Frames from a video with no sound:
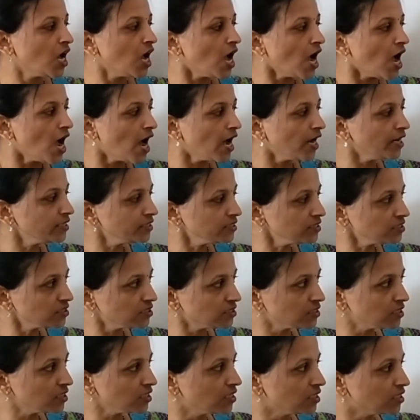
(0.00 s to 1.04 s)
And
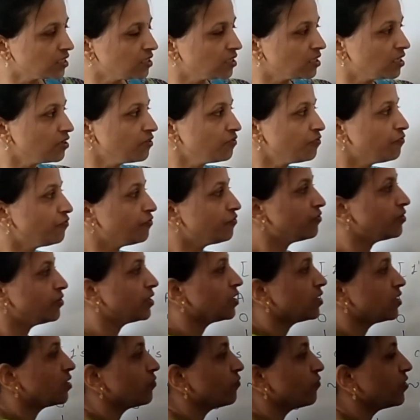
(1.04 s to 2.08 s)
see, if
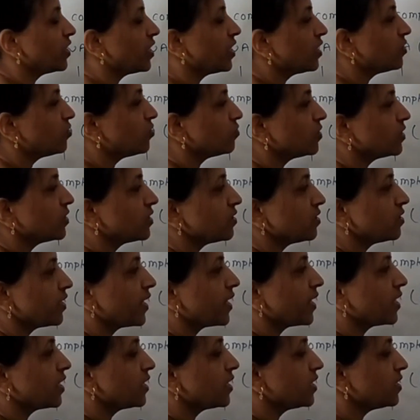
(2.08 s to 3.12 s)
we are doing
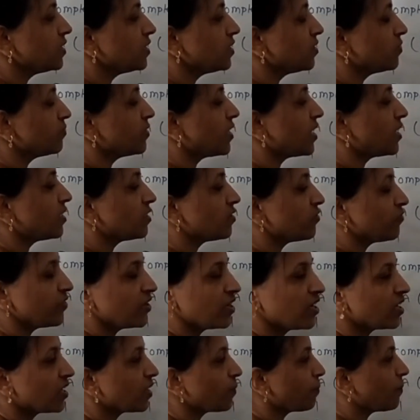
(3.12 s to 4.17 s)
any that we
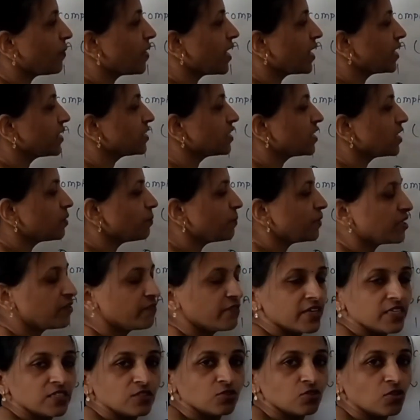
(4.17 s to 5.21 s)
are applying that
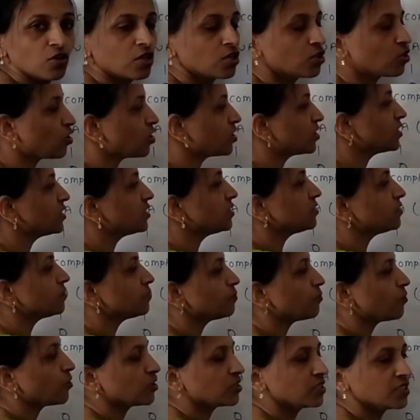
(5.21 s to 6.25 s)
bitwise NOT on this
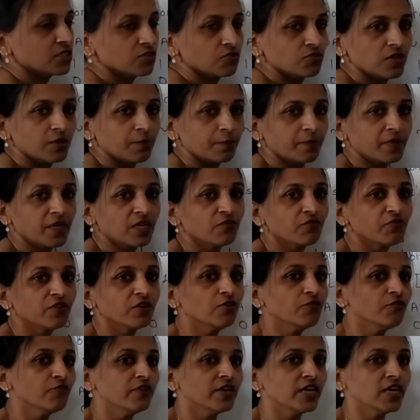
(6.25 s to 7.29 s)
positive number,
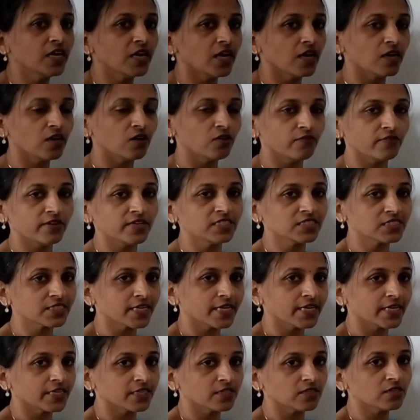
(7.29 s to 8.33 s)
we will always
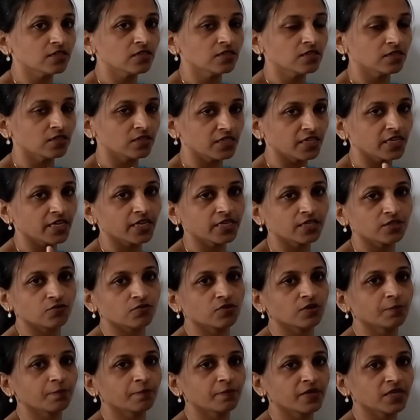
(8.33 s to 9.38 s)
get a negative
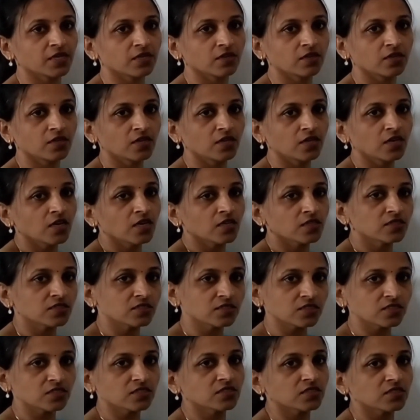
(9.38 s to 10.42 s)
number.
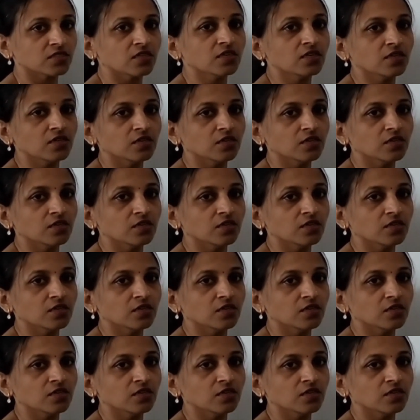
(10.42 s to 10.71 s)
This is the